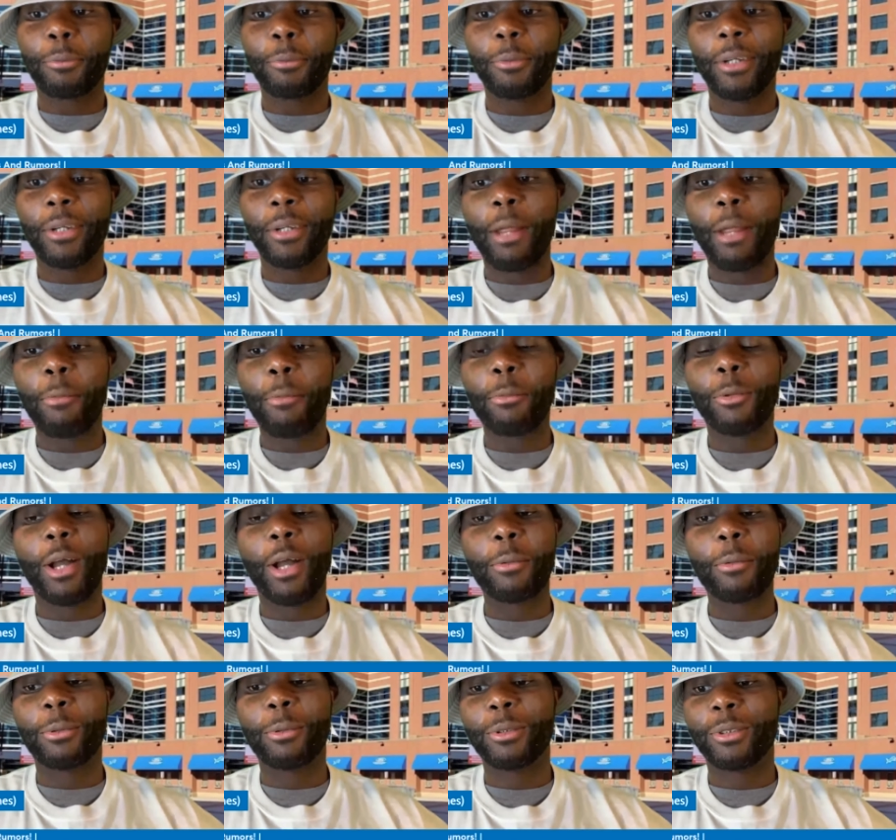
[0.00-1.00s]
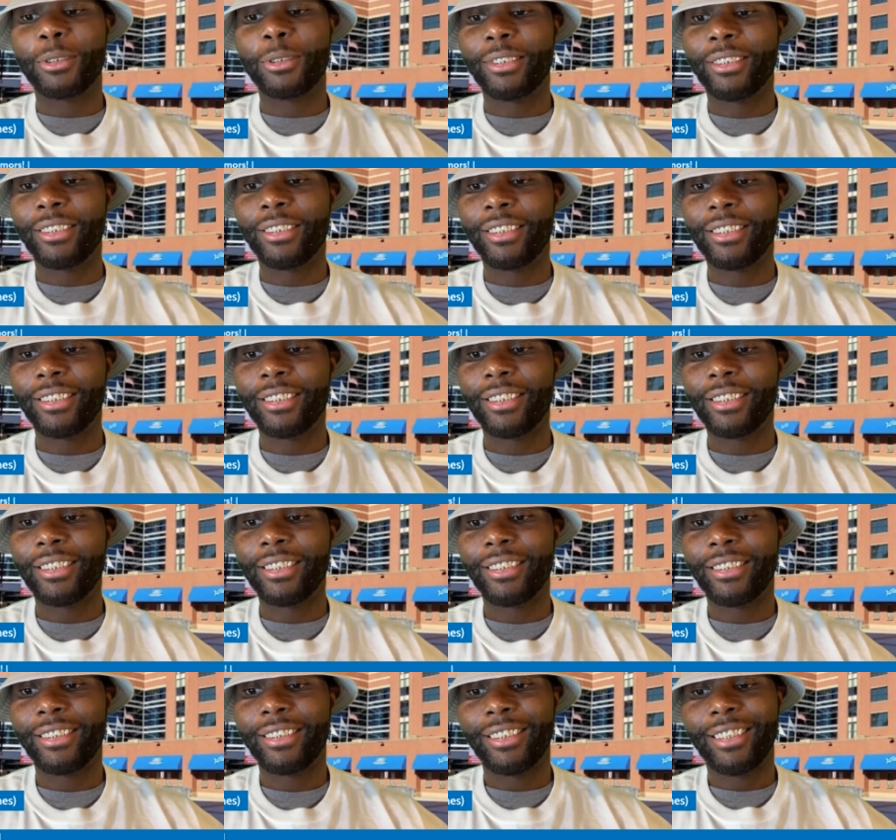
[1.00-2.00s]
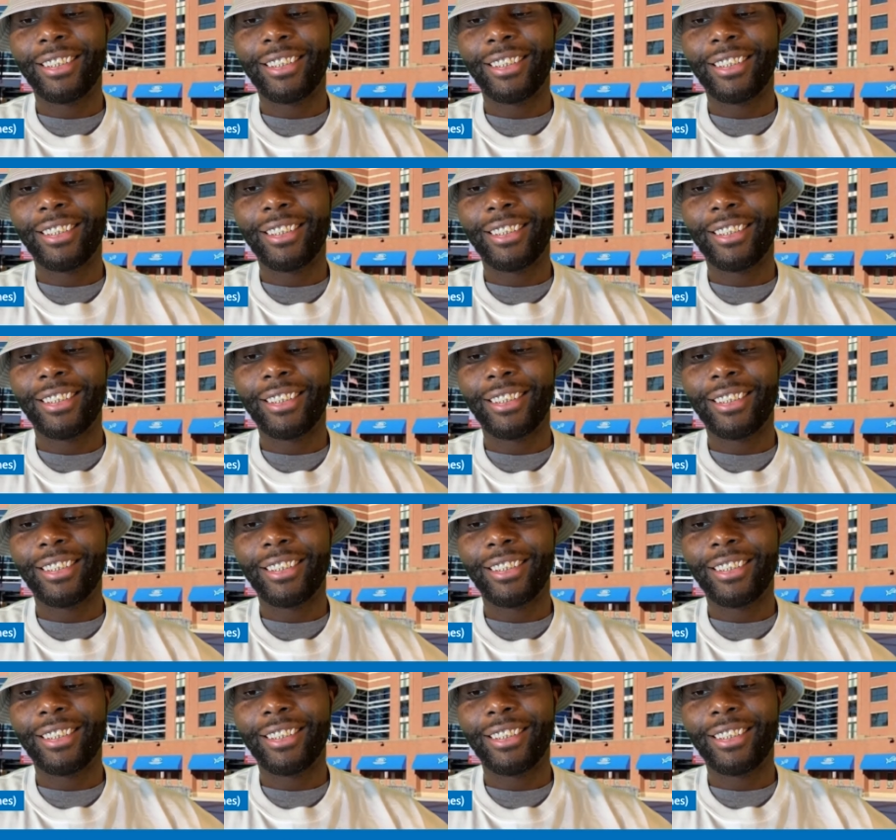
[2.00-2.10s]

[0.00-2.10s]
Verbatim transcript: So man, I'm gonna